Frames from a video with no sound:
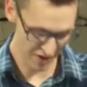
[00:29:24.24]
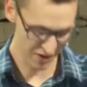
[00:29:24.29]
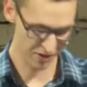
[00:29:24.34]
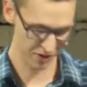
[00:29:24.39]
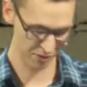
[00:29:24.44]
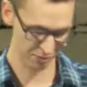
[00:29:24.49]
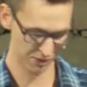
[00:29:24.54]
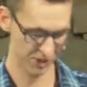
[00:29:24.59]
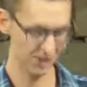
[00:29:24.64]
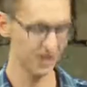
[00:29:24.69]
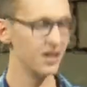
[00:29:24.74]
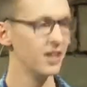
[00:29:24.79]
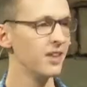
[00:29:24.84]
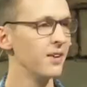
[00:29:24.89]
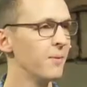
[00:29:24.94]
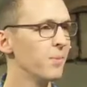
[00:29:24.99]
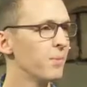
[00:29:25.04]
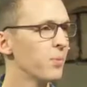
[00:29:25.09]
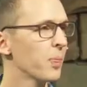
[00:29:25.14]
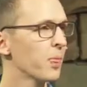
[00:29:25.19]
from sin.
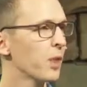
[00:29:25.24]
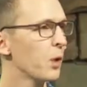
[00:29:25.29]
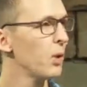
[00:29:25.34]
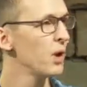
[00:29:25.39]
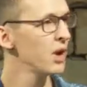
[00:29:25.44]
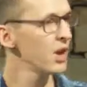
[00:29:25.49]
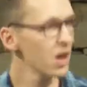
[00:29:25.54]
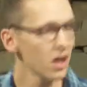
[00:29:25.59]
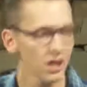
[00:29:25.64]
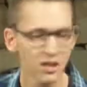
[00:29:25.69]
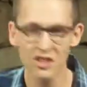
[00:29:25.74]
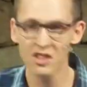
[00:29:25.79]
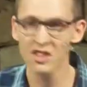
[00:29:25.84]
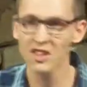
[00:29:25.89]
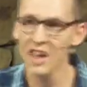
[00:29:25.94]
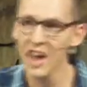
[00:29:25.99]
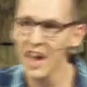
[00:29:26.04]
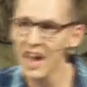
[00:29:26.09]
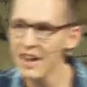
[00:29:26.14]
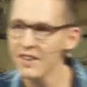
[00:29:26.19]
We're not
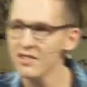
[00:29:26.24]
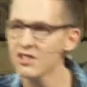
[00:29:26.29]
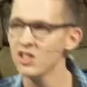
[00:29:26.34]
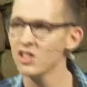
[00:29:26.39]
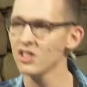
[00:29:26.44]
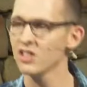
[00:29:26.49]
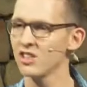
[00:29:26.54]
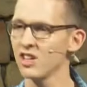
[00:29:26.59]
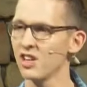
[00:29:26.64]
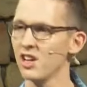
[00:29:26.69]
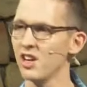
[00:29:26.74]
slaves to sin